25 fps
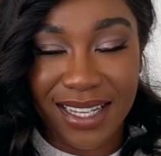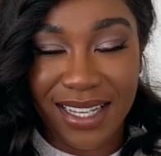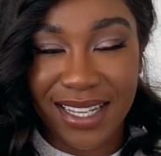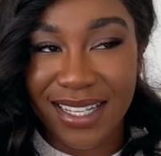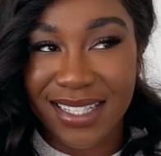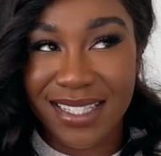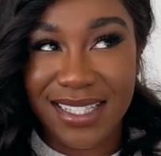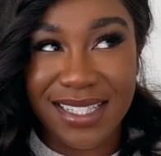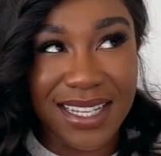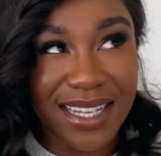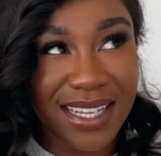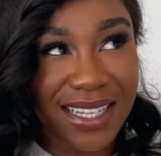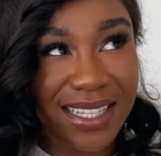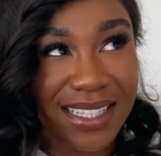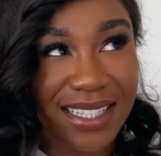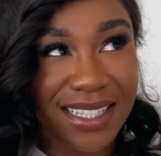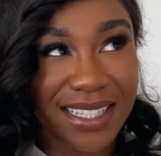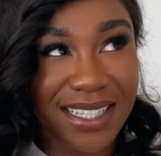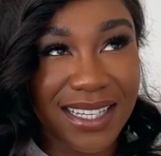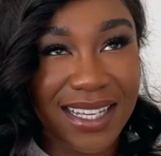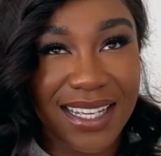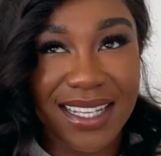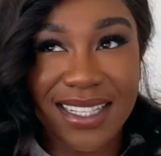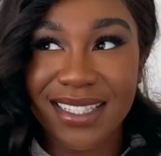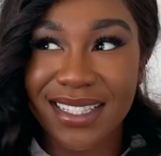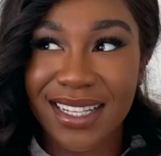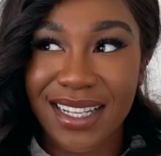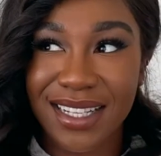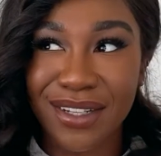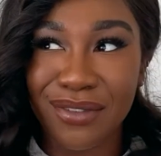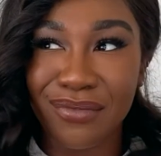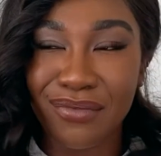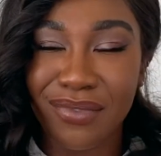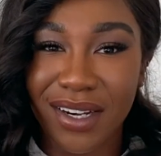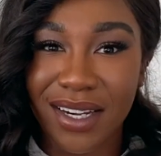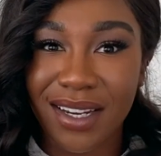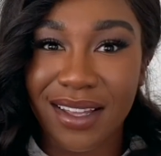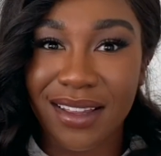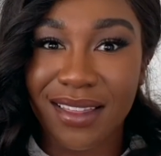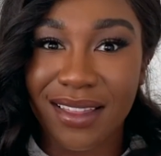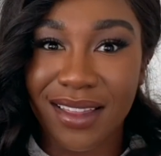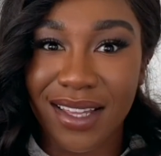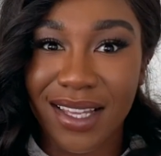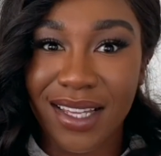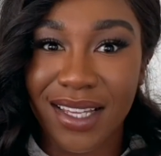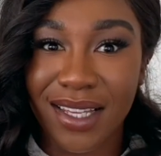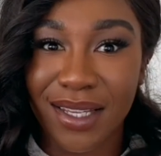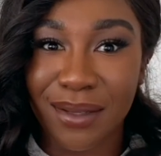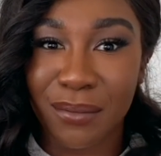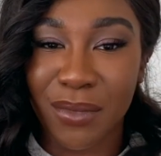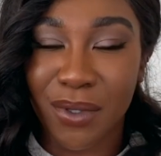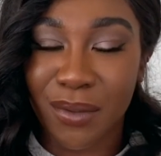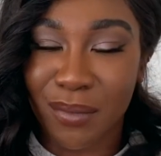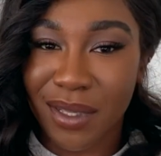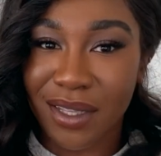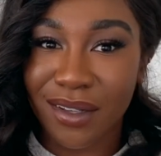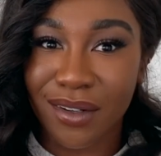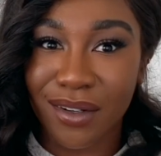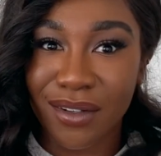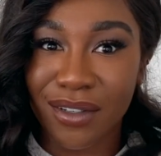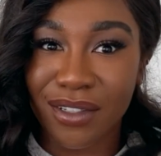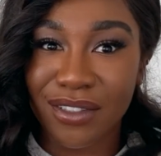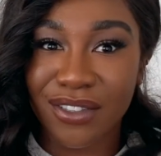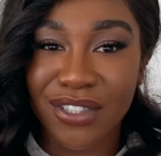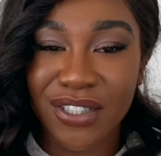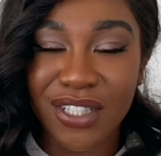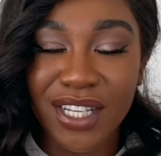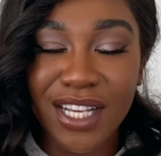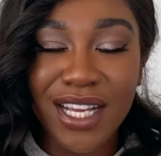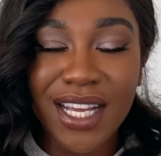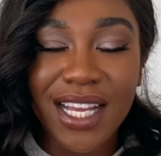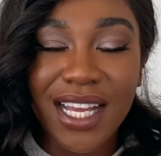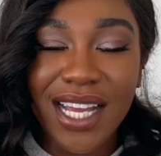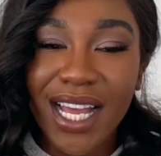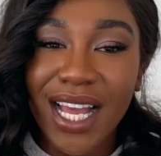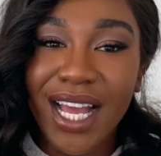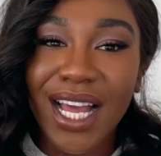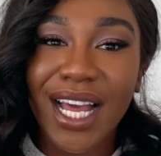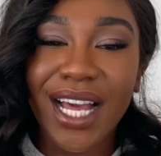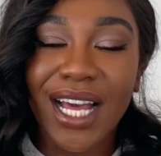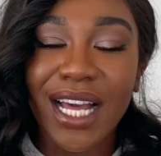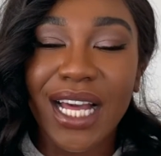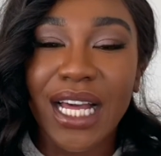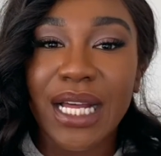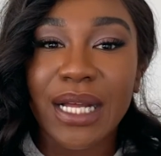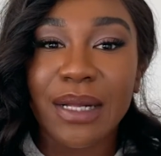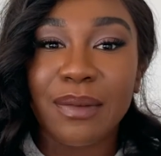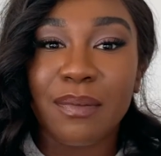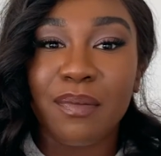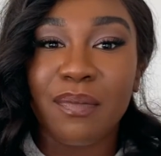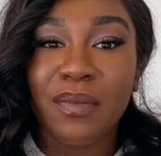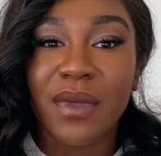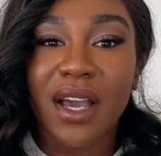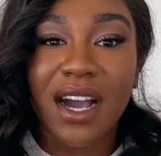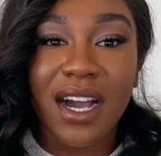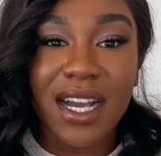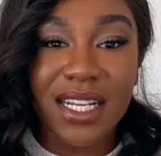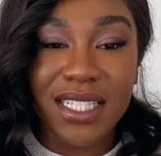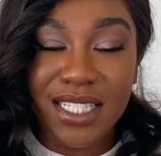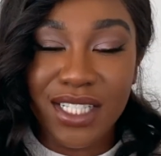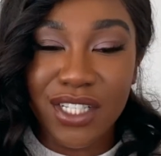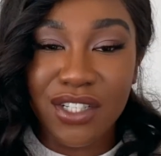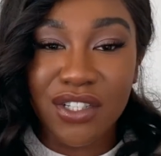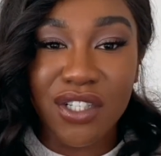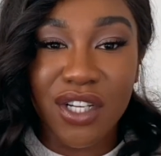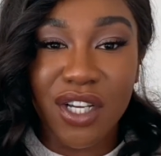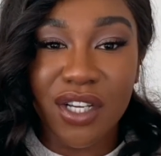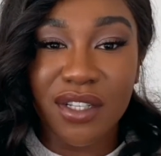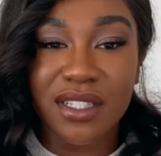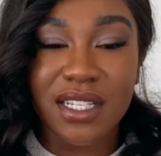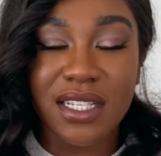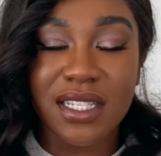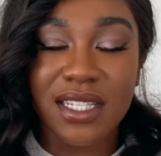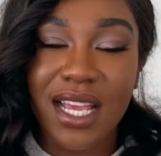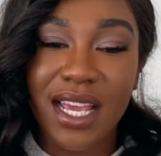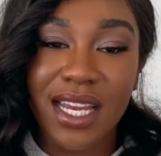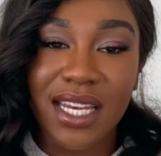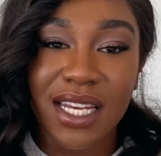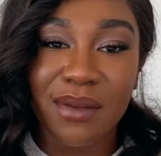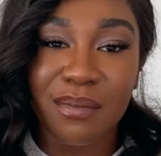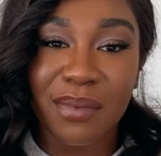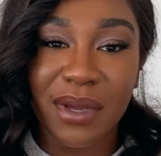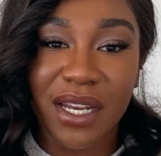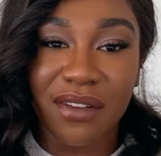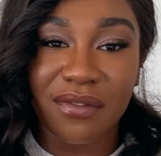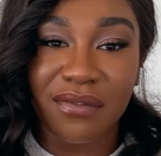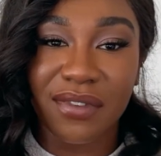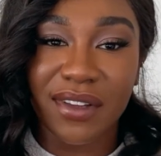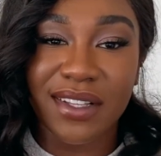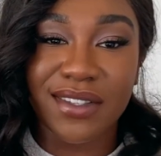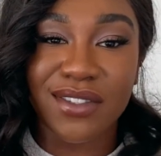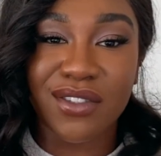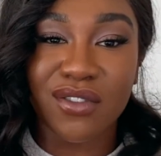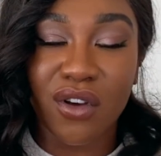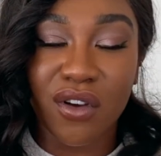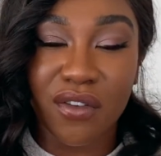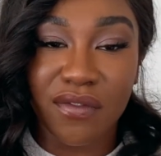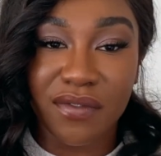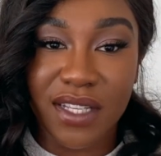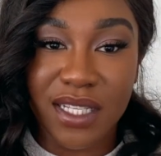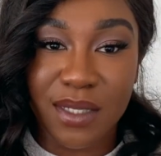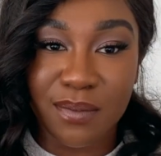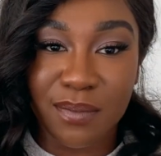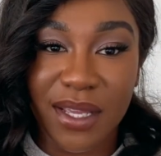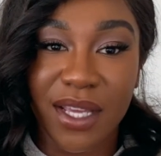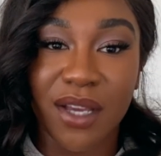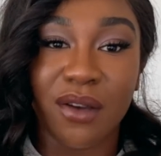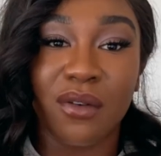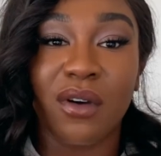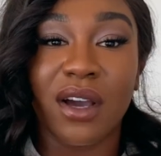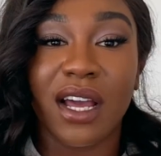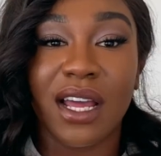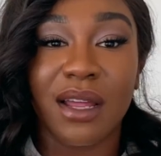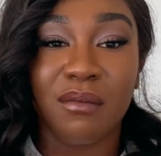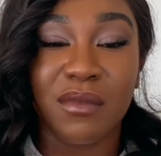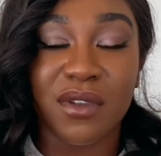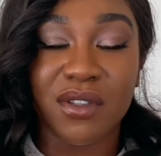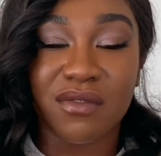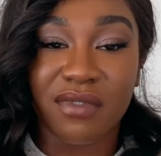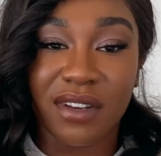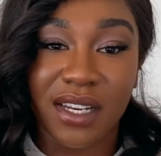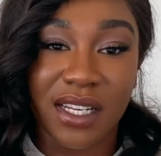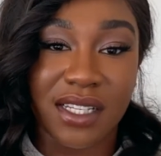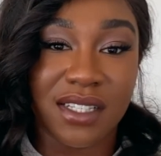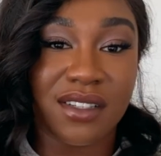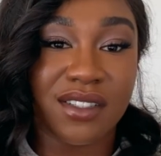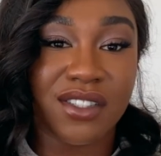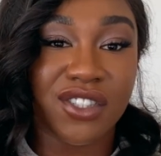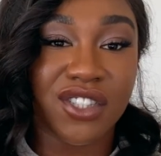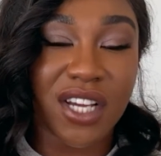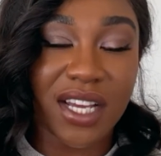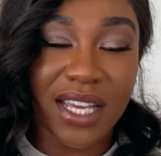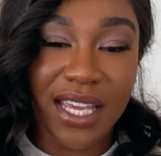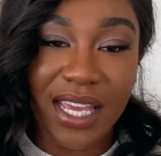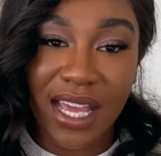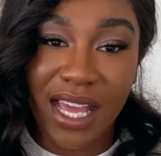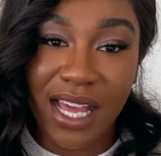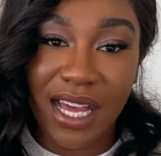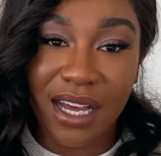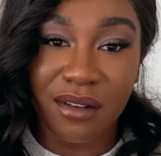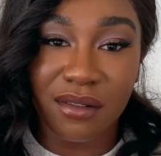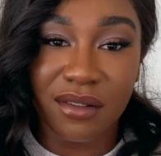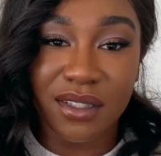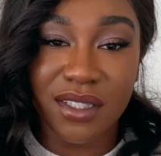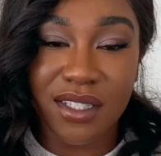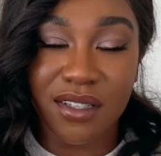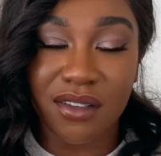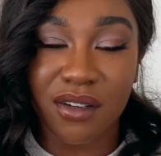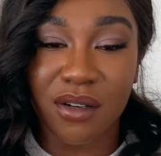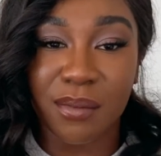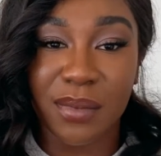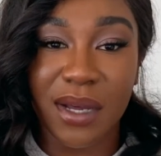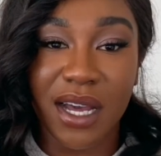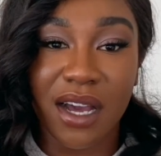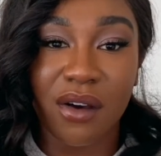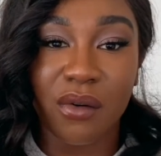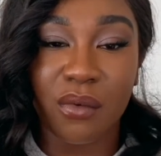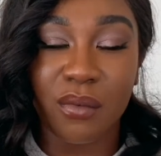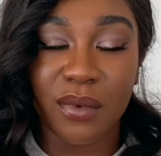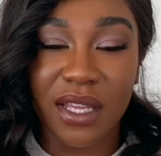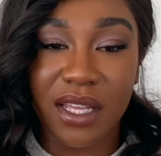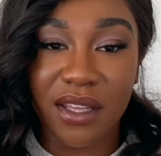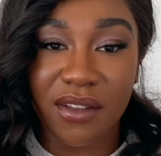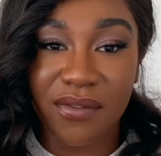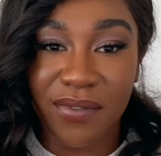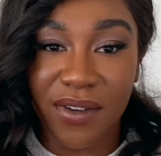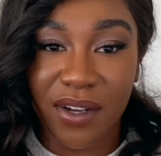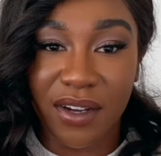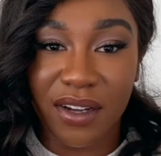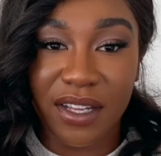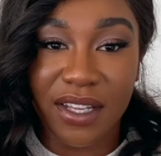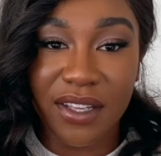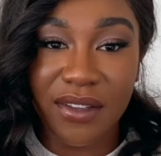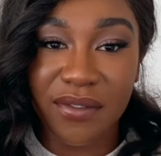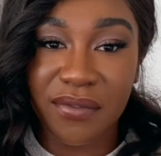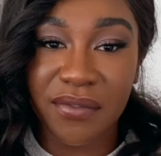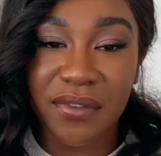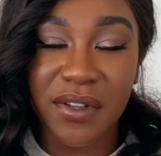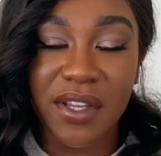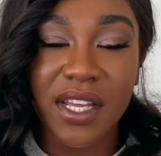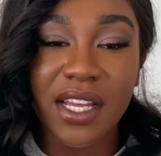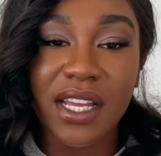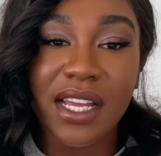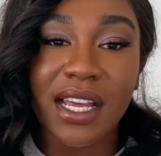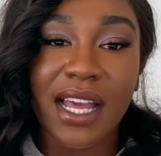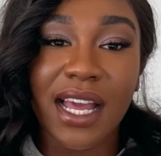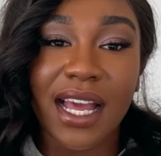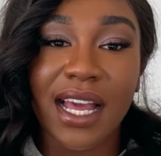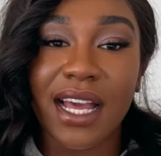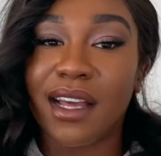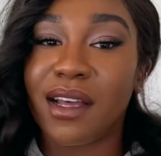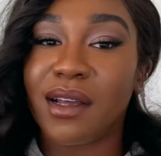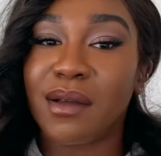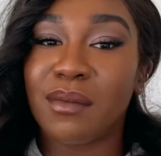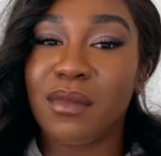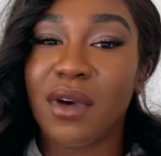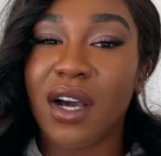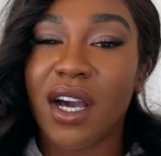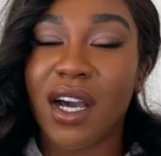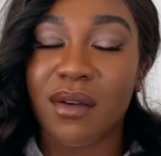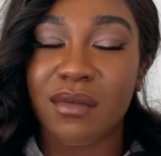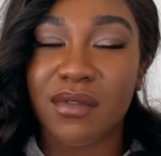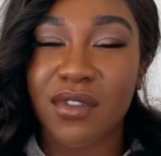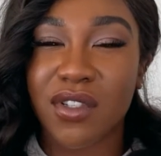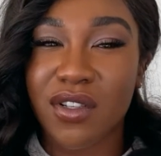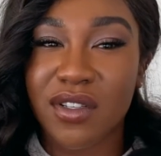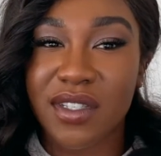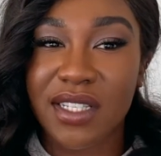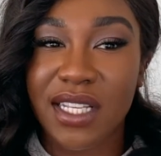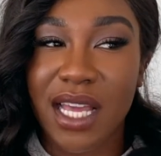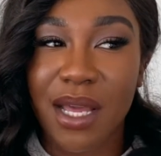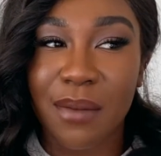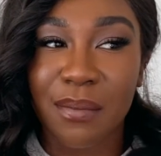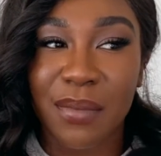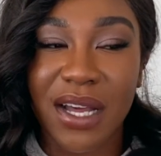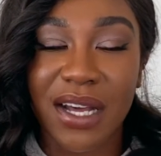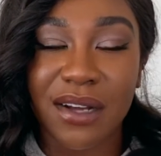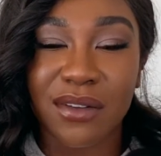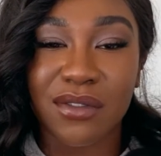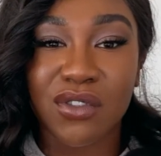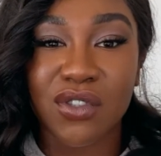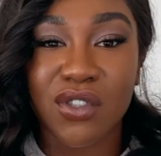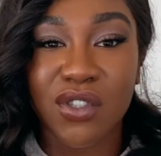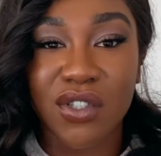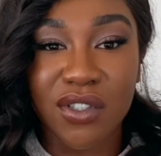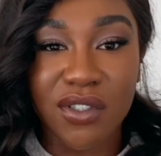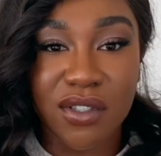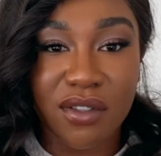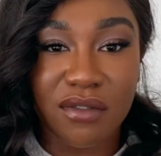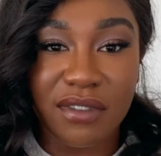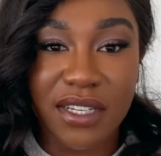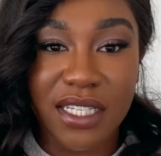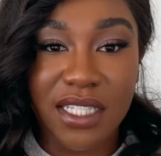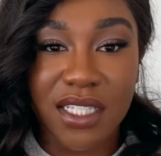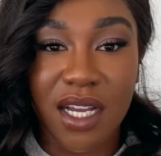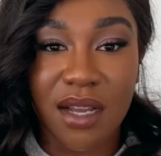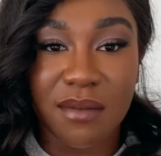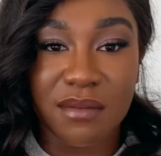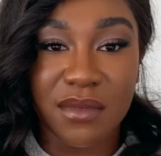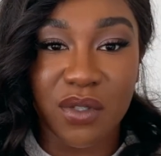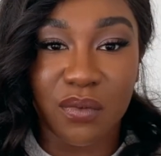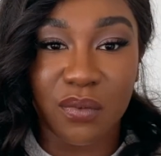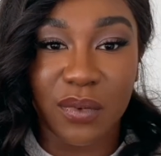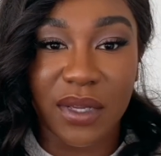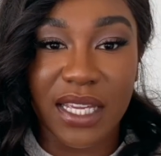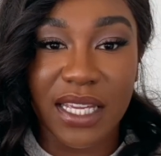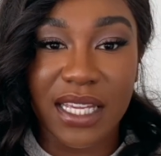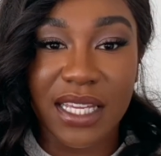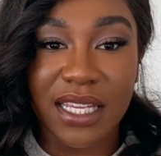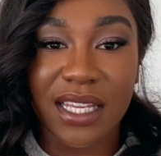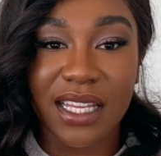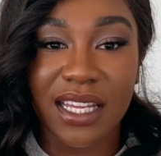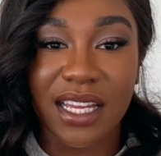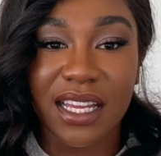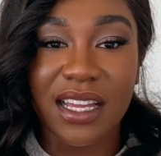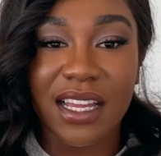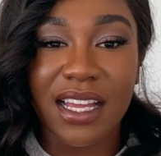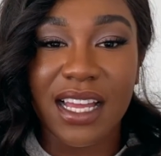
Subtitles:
It's like a running theme, oh my gosh. I didn't notice any benefits of this peel and was ready to chuck it out until about week 5. I was using it about 2 to 3 times a week.